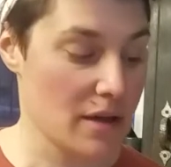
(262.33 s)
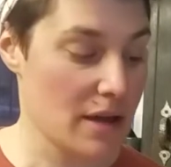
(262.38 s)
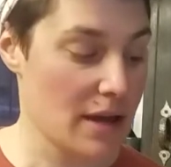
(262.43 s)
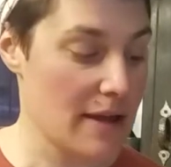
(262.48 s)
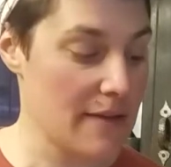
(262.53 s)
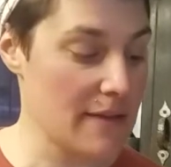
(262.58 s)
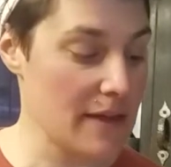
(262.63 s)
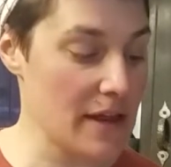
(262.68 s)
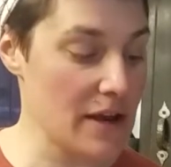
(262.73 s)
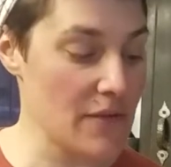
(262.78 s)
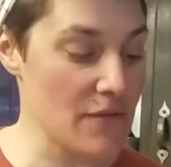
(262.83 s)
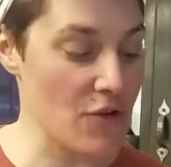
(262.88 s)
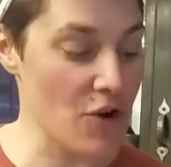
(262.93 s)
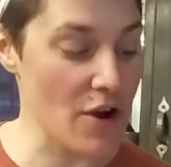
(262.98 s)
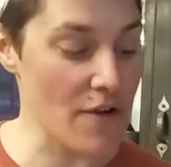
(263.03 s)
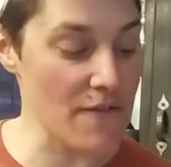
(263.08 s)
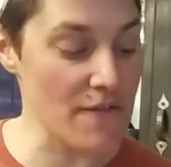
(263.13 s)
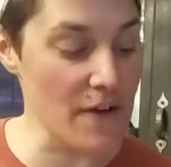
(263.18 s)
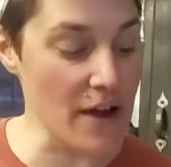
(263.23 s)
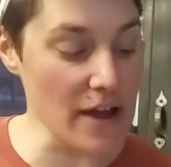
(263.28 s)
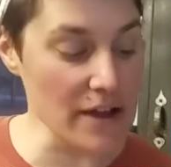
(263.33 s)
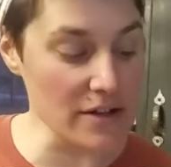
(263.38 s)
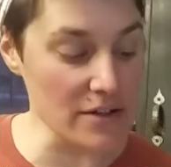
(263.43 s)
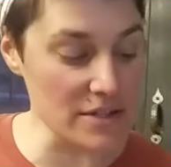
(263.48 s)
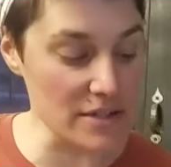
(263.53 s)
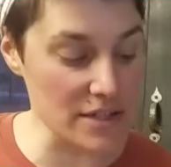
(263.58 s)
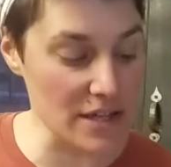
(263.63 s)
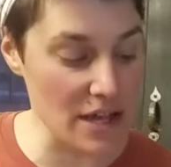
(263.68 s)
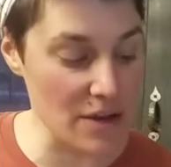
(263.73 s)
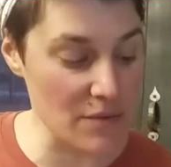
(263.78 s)
And then for our final
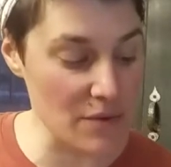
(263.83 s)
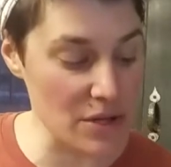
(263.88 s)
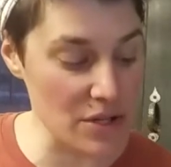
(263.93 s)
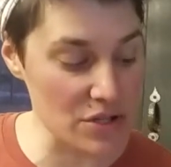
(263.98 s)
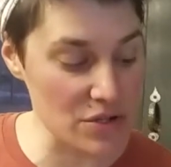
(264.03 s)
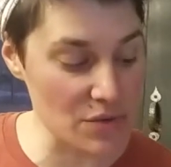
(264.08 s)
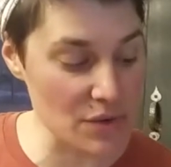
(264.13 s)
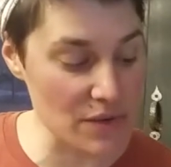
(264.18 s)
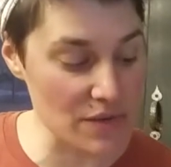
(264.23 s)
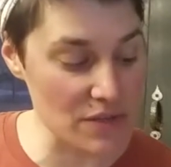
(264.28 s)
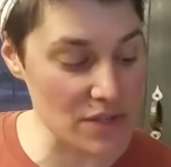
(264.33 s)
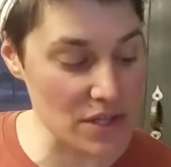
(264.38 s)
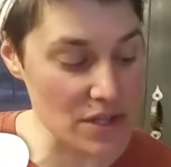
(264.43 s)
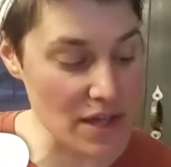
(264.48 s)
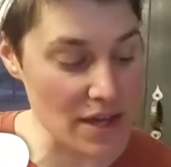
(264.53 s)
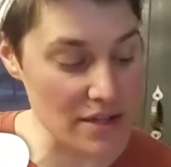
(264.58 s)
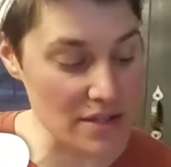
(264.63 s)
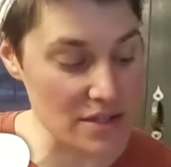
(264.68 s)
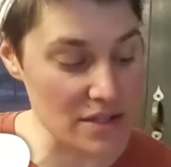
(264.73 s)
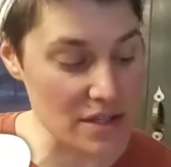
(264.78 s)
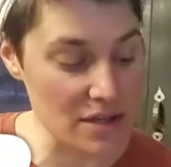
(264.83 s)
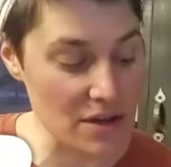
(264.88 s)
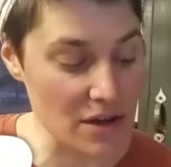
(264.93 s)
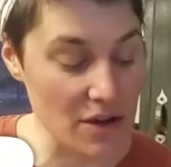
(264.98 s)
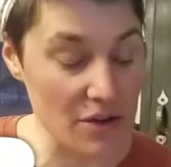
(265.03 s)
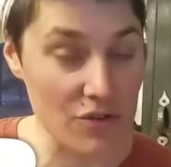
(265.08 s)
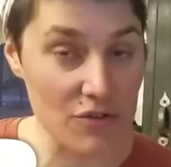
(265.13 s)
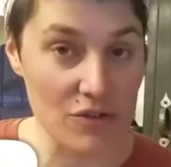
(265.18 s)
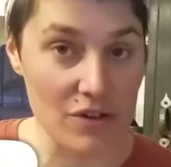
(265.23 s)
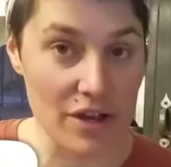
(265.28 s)
sandwich, we've selected a
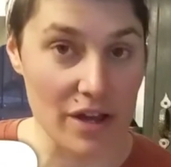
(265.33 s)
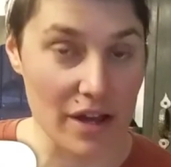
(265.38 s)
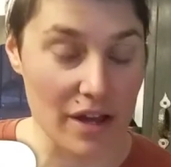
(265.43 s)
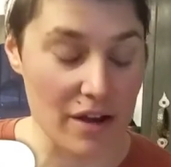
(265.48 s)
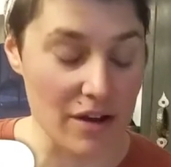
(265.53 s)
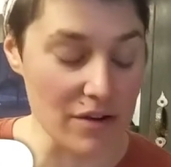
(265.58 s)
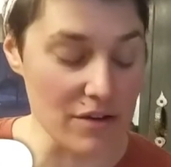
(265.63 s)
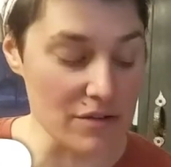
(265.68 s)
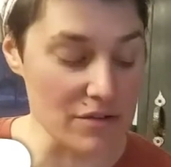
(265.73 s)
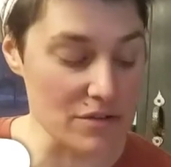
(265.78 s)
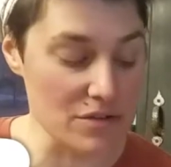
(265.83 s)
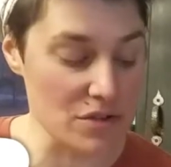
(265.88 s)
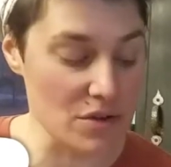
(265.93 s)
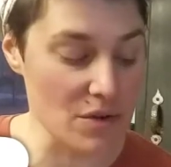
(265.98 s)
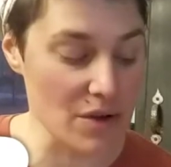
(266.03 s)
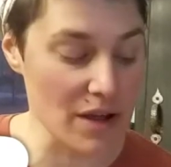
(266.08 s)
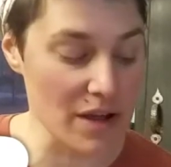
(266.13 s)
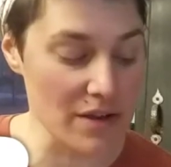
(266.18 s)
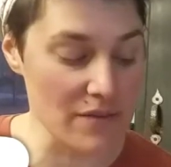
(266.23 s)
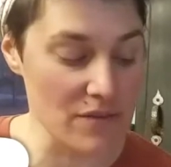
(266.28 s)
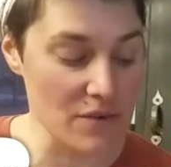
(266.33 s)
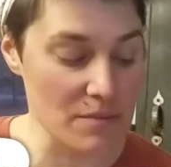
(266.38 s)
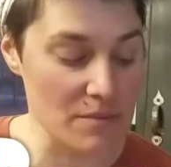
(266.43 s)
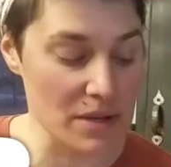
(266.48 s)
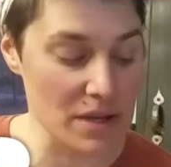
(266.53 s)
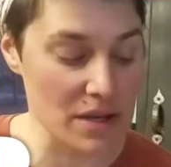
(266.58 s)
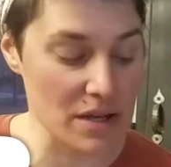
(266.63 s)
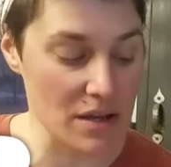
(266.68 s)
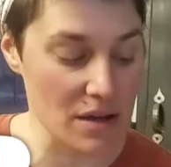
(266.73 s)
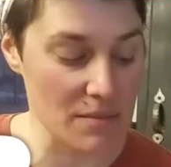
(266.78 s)
Gruyere, so kind of a
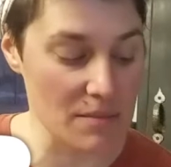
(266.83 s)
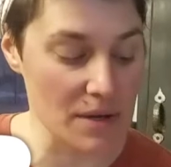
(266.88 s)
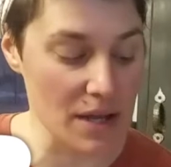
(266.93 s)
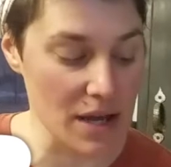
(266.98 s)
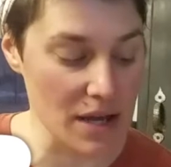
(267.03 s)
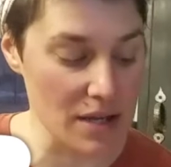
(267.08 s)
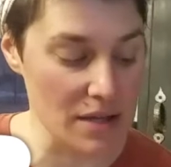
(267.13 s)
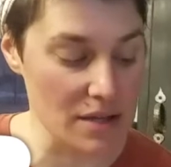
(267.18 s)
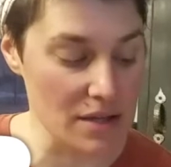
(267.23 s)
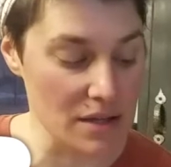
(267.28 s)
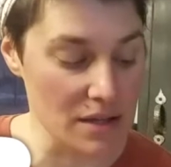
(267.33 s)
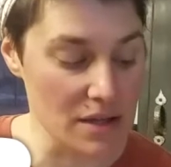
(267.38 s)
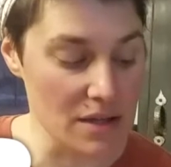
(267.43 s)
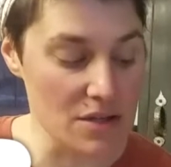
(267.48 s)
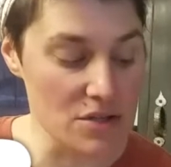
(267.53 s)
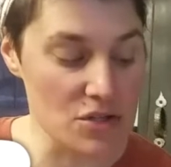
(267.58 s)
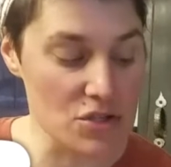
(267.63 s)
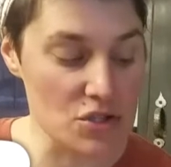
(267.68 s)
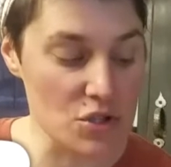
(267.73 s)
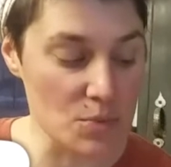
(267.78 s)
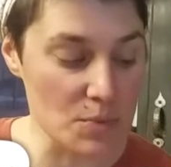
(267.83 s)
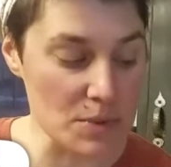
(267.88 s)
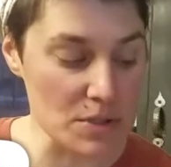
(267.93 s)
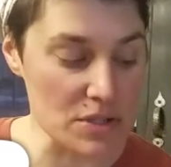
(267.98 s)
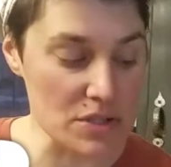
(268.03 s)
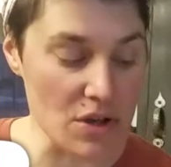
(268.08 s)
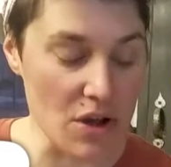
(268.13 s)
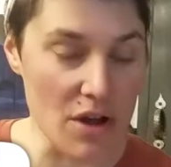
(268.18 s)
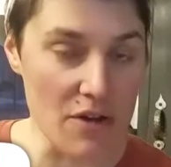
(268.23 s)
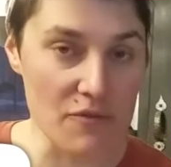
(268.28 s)
medium, not super
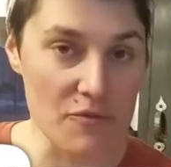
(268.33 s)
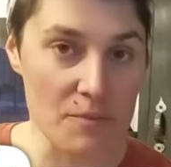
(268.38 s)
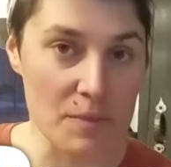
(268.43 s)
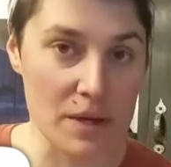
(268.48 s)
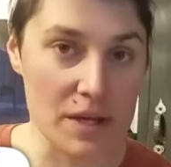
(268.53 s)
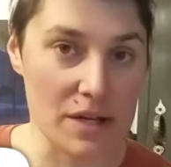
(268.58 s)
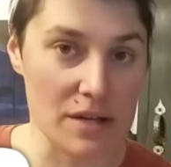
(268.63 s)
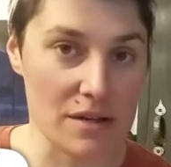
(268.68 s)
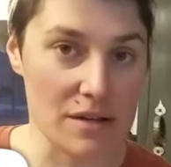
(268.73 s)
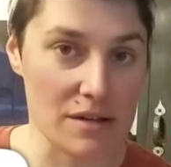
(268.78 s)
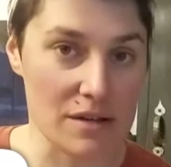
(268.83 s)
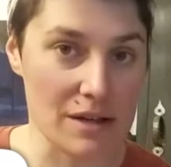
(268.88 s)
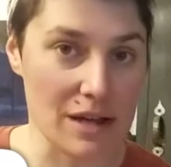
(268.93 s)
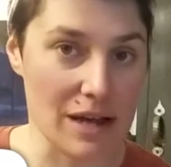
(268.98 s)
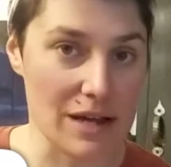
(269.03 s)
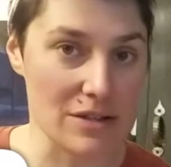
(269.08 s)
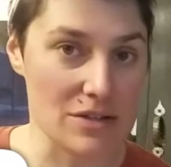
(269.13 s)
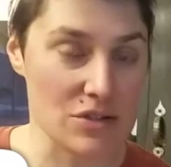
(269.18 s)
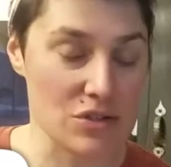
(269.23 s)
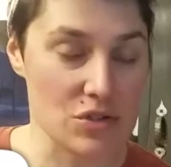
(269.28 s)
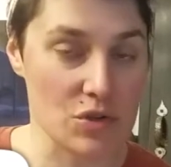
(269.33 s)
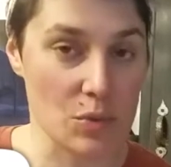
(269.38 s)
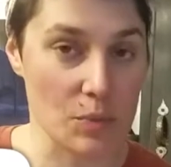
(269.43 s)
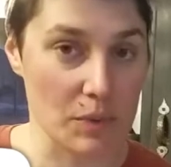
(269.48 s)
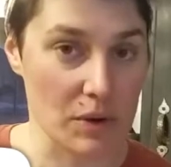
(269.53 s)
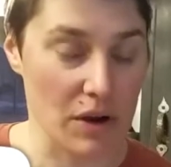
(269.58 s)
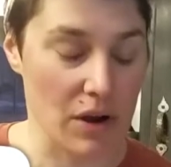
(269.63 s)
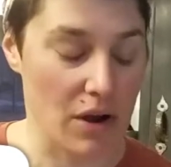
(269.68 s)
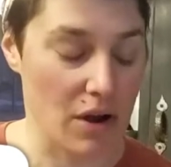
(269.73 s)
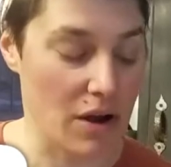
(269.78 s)
soft, but not
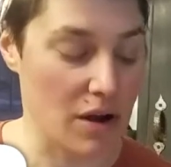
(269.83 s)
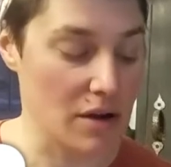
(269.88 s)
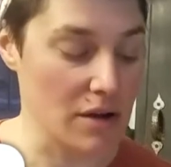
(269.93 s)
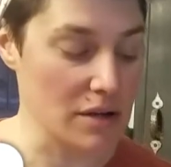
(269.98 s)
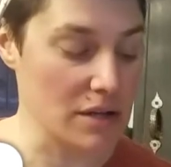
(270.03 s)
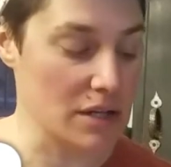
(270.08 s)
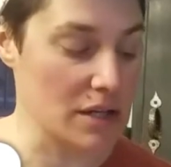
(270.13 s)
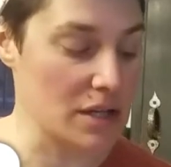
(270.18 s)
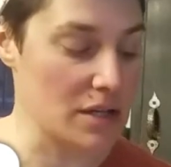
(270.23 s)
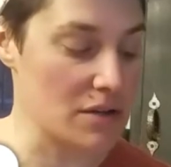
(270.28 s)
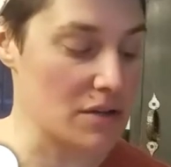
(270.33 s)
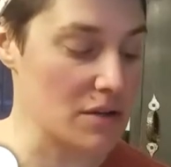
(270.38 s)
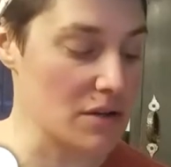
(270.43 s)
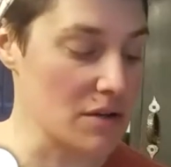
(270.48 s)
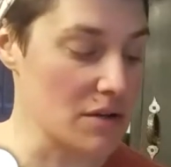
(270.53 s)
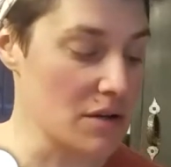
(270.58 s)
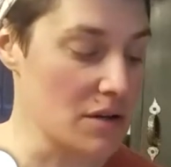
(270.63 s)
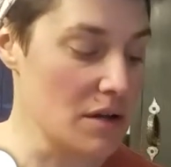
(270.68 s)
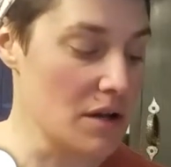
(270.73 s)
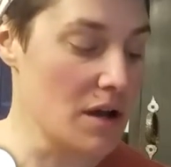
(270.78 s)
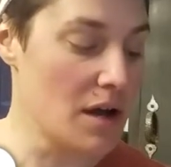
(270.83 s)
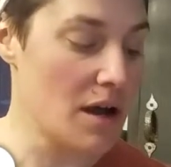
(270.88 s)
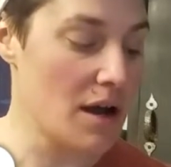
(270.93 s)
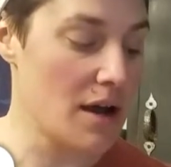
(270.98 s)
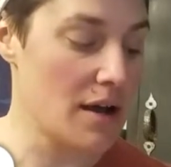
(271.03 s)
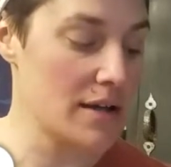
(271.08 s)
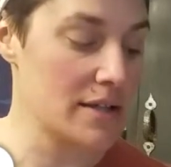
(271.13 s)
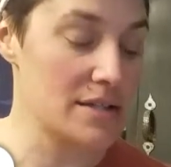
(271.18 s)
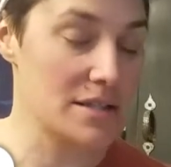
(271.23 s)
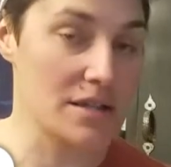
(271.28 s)
super hard either.
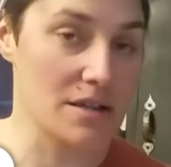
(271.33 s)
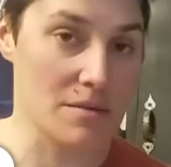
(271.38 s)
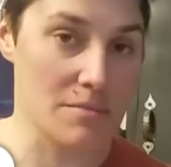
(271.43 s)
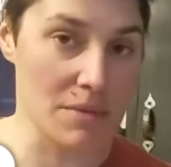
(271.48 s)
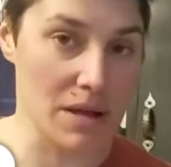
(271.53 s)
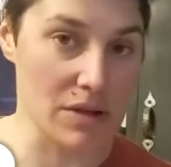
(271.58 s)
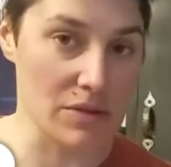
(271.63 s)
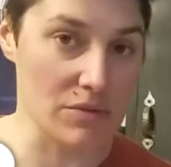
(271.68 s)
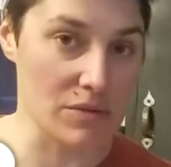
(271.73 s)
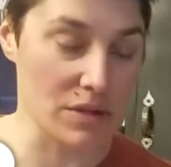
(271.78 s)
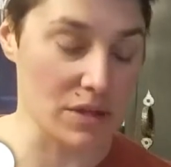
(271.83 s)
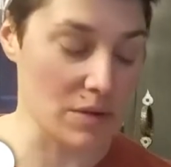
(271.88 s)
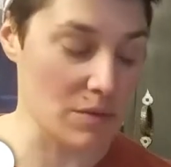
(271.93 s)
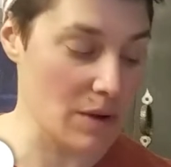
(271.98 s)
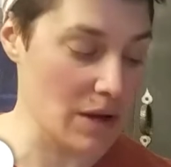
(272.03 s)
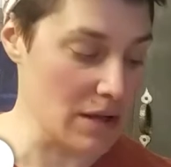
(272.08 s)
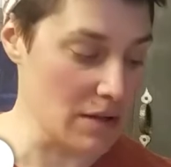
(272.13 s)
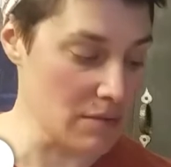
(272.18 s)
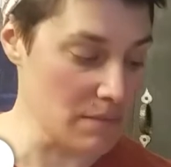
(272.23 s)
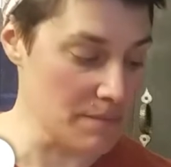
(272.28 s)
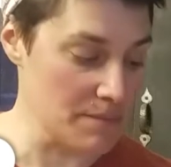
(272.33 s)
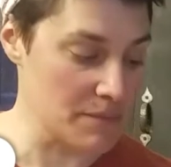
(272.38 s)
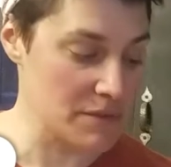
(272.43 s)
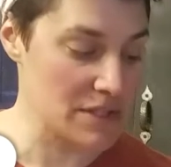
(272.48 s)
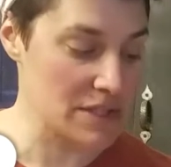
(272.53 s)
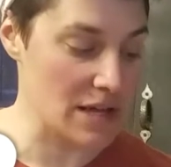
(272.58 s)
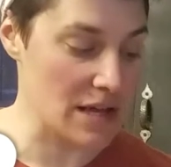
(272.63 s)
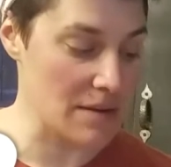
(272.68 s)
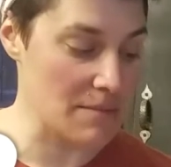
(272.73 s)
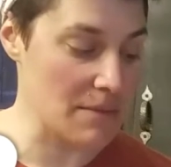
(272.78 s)
It's going to melt really well. It's
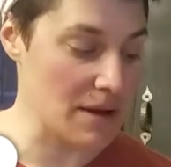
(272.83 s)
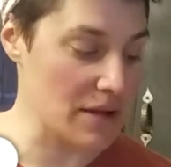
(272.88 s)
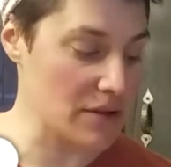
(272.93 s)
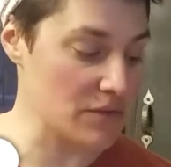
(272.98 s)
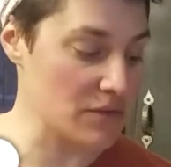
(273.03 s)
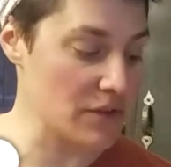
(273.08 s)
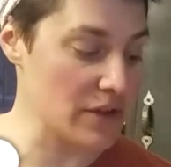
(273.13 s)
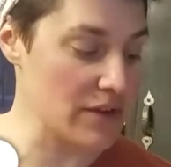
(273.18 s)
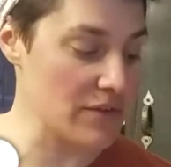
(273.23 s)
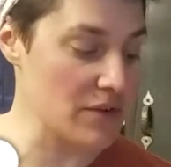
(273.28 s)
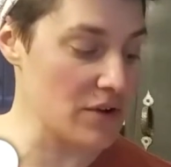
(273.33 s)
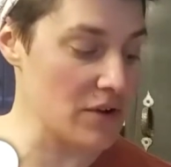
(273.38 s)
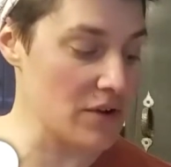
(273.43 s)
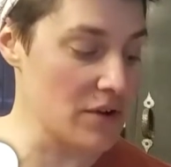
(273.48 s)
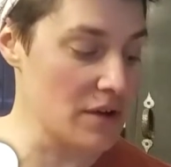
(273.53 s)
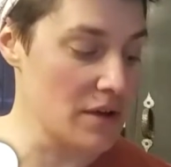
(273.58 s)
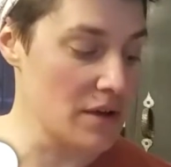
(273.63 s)
got a mild flavor.